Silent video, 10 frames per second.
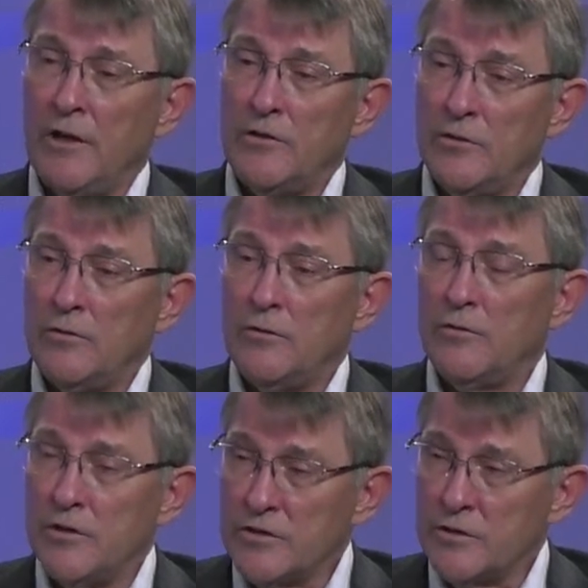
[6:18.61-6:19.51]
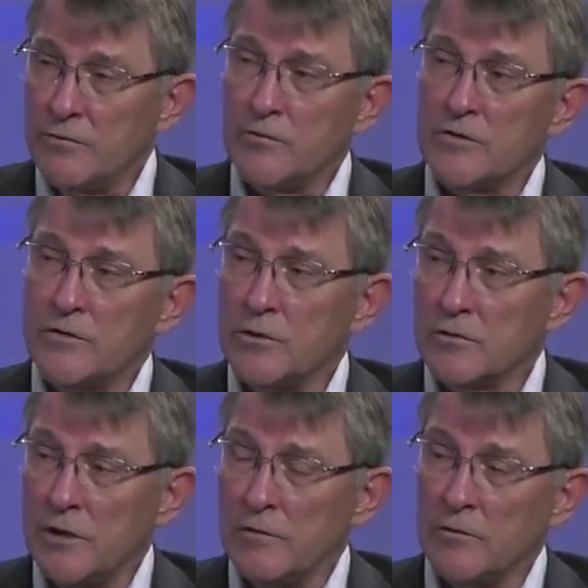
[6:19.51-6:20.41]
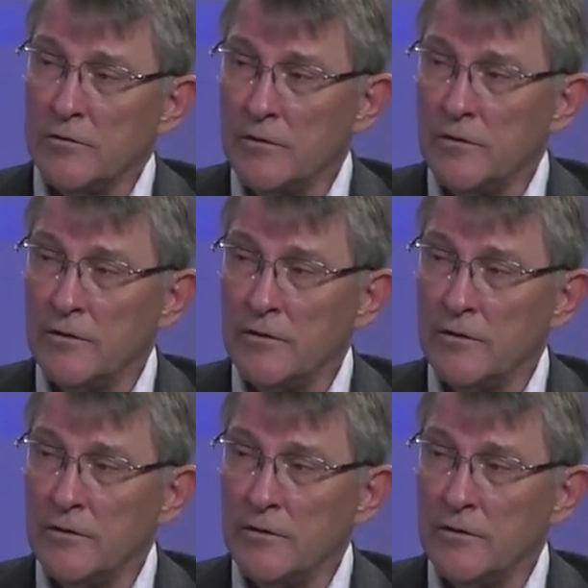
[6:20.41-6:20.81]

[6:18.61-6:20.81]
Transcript: to finish the 1st dose level.